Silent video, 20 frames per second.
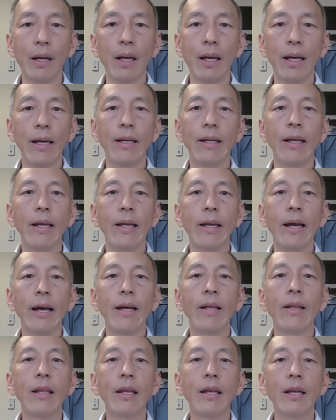And I
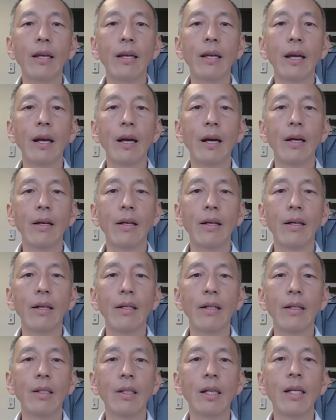think
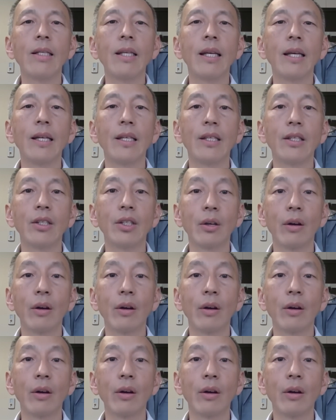it's contagious.